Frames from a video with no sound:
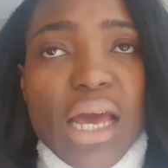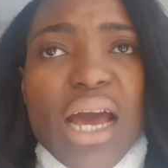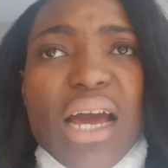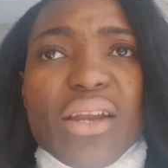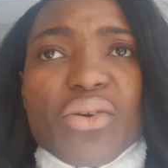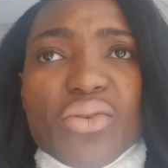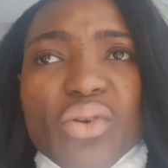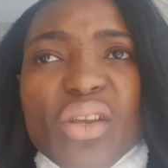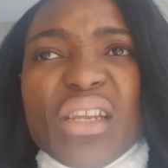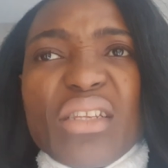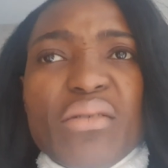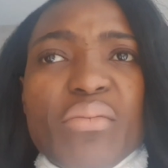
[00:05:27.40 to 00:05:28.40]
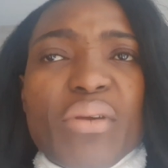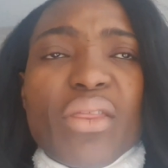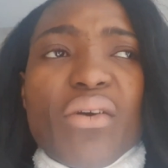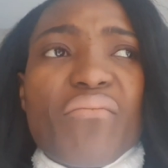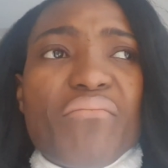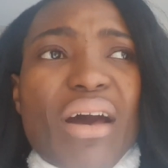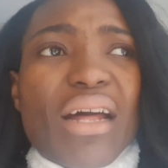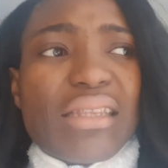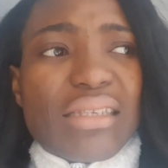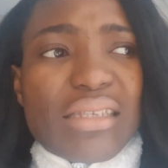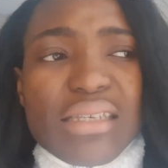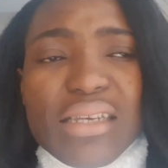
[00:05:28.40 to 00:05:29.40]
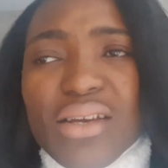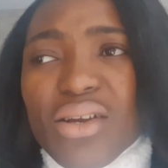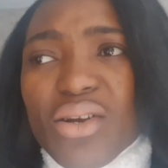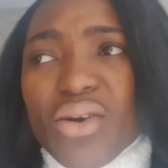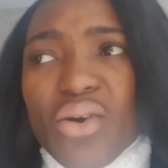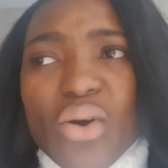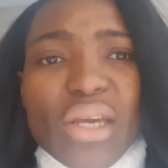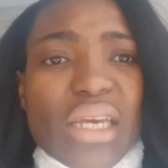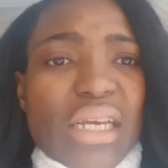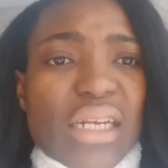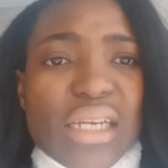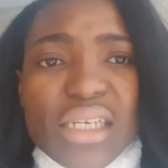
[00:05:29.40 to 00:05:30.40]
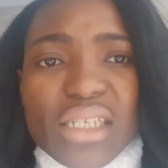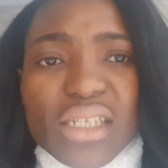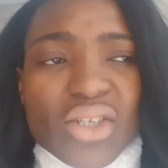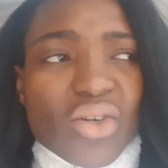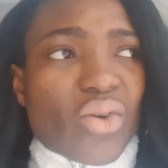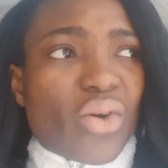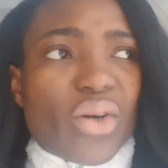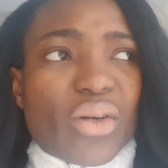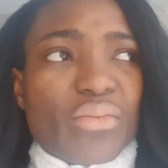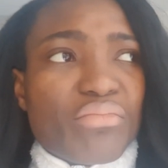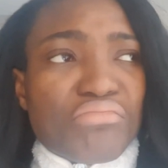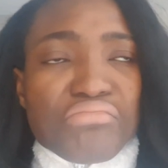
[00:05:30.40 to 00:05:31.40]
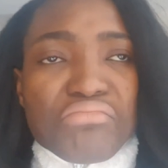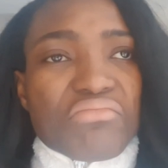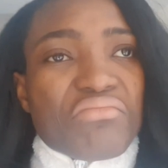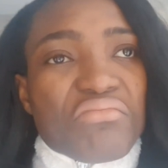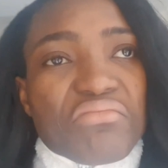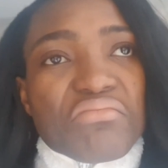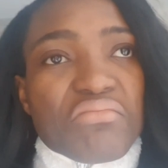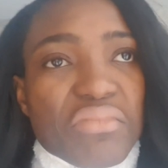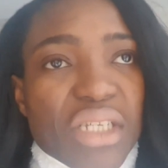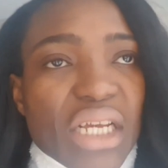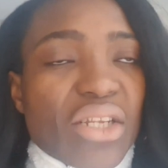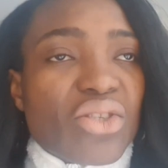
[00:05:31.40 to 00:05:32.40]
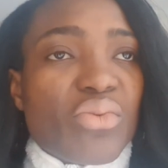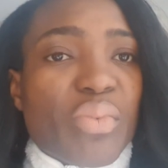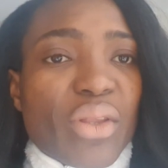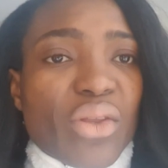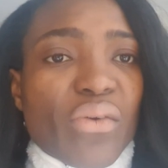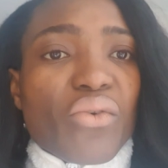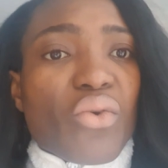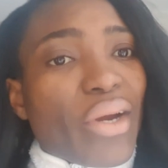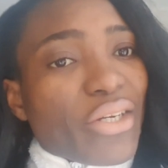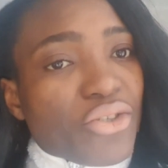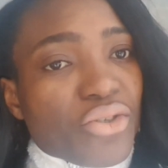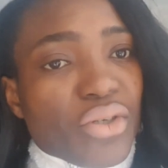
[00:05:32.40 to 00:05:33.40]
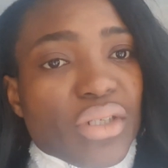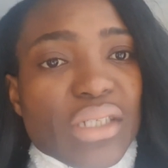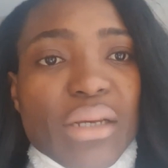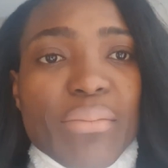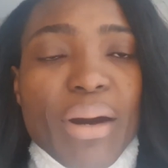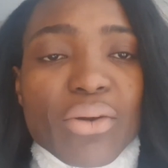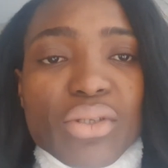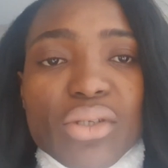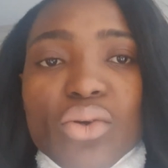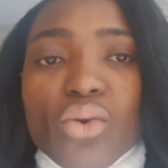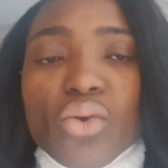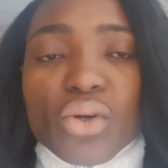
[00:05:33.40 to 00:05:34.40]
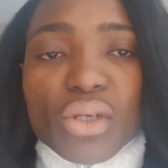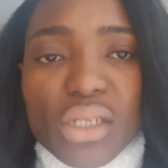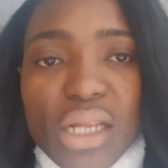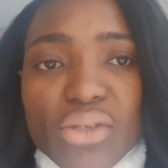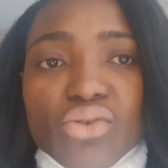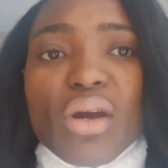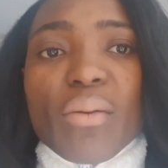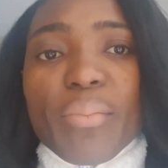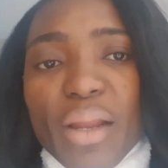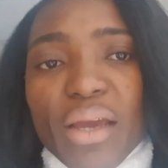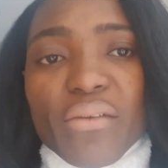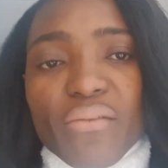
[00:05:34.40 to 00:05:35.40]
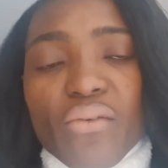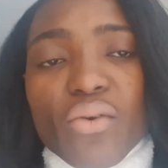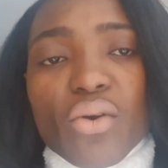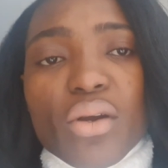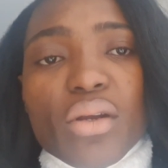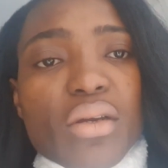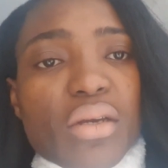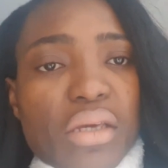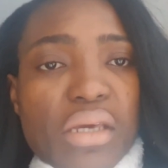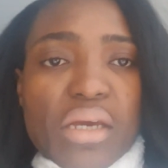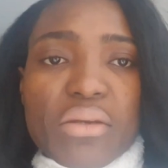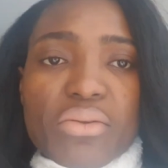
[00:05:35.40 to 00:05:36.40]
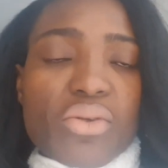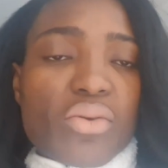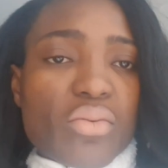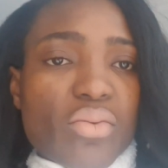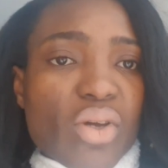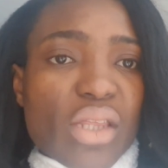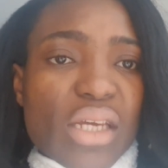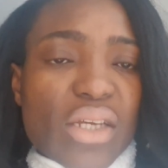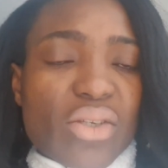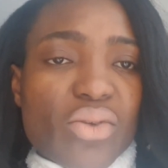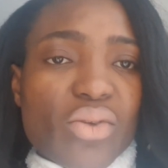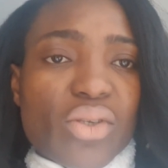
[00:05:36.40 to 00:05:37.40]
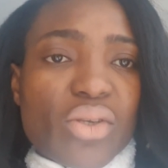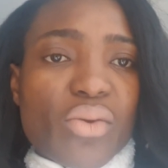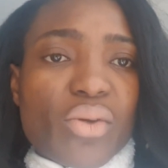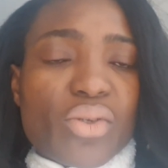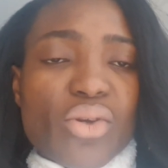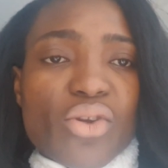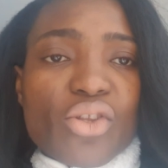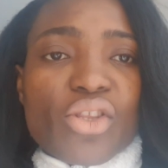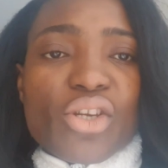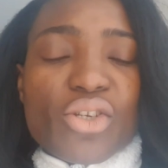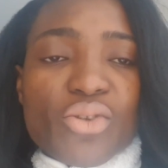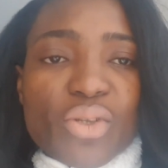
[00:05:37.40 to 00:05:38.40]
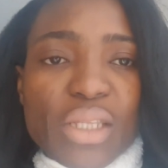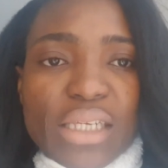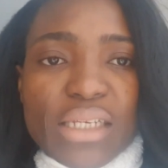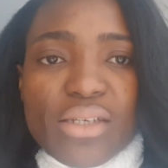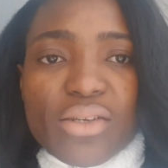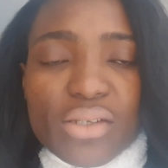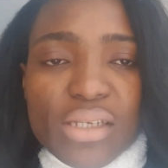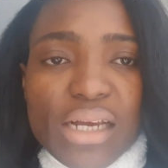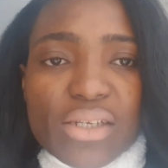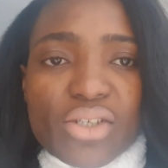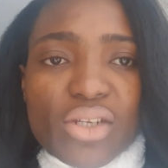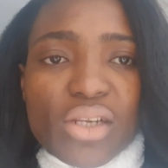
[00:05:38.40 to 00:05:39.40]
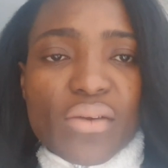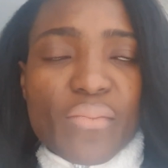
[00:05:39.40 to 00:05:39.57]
and also a little bit of maths or English or a little bit of questions about the course that you're applying for. Yeah, so nothing so serious or nothing so tedious actually.